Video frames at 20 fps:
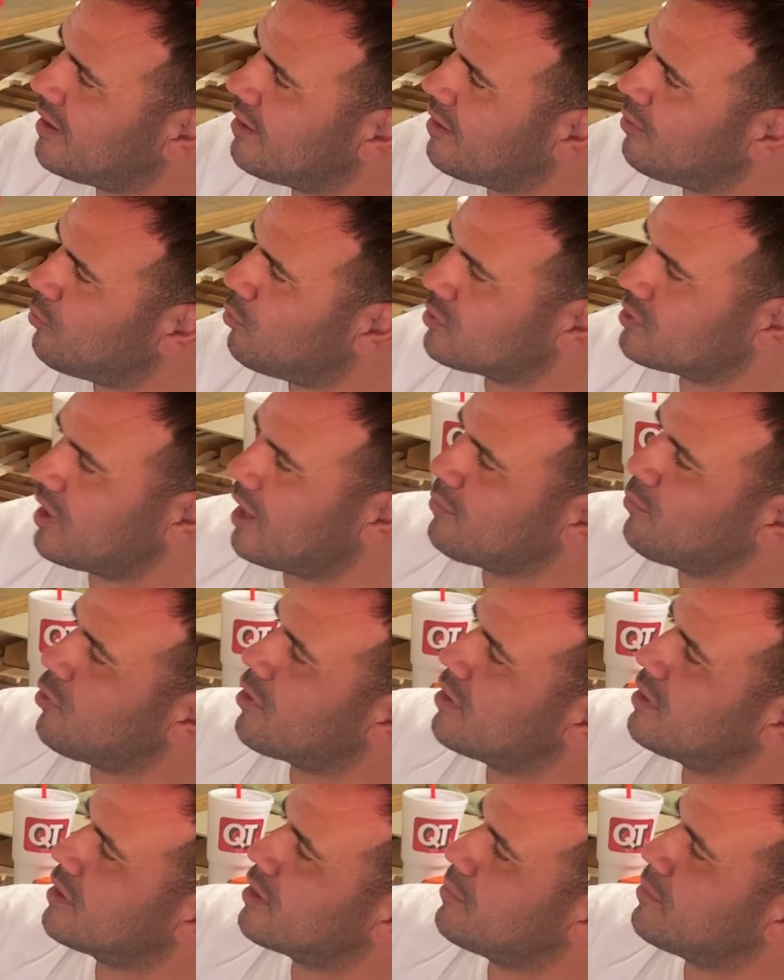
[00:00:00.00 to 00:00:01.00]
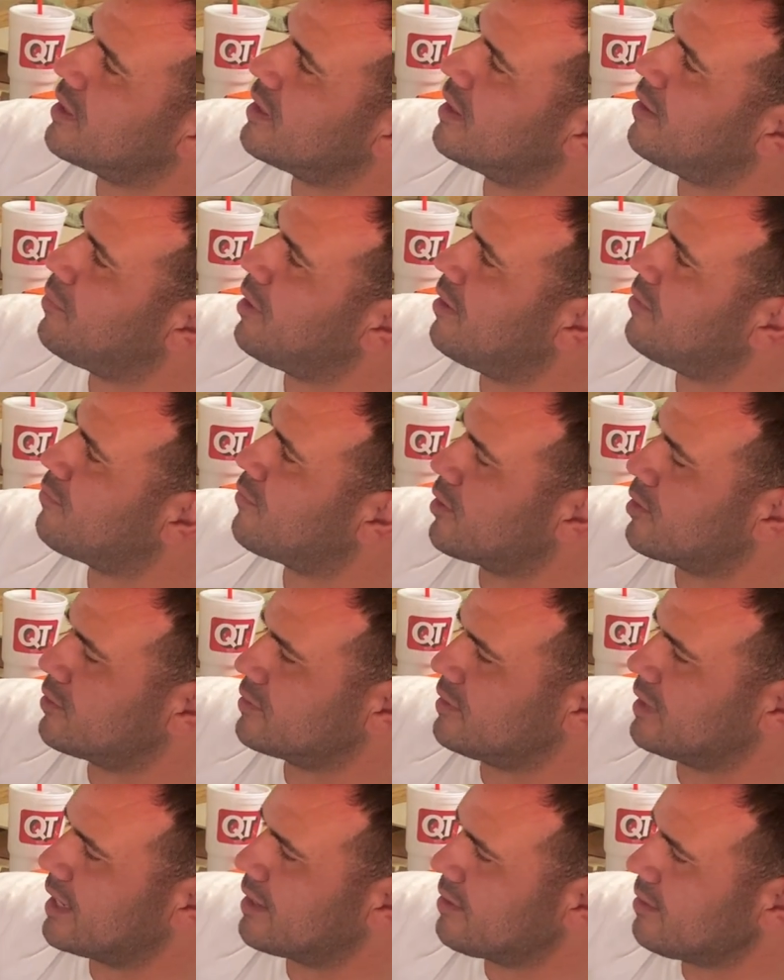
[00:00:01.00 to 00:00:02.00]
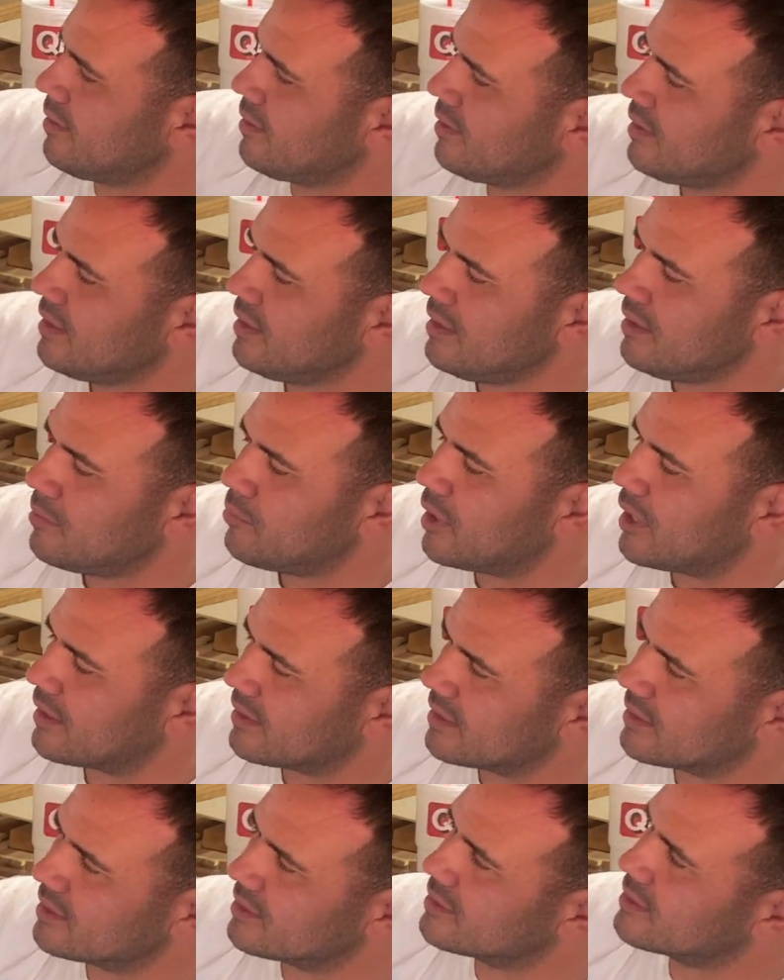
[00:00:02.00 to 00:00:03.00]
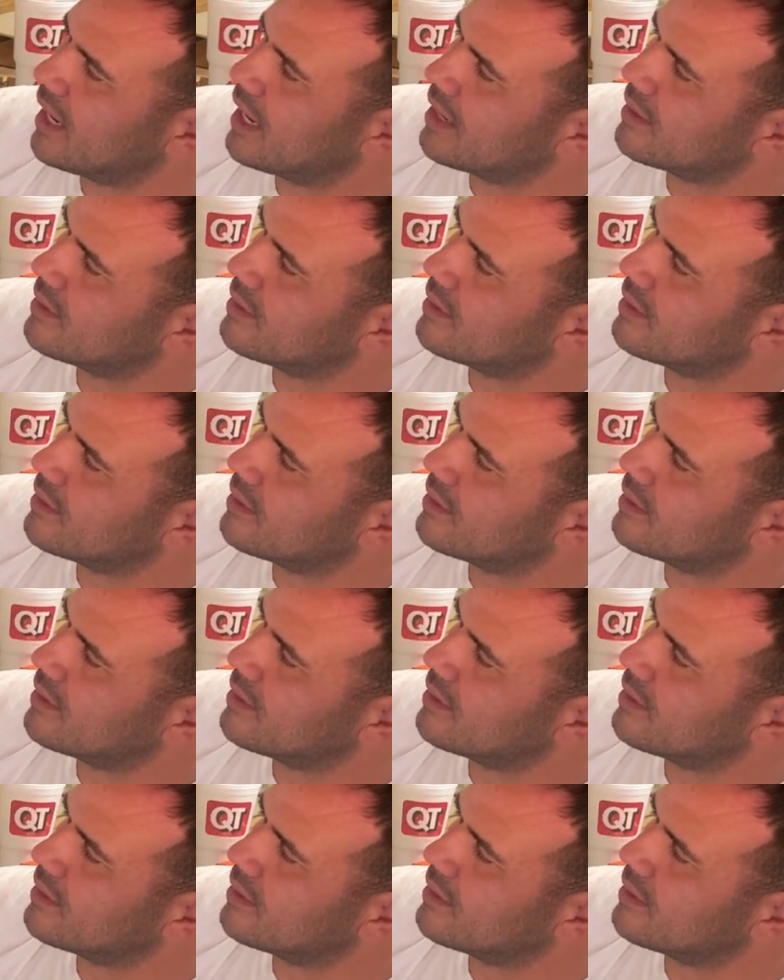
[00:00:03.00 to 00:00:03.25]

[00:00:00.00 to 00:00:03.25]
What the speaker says: we'll talk more a little bit about inverters later, but this is kind of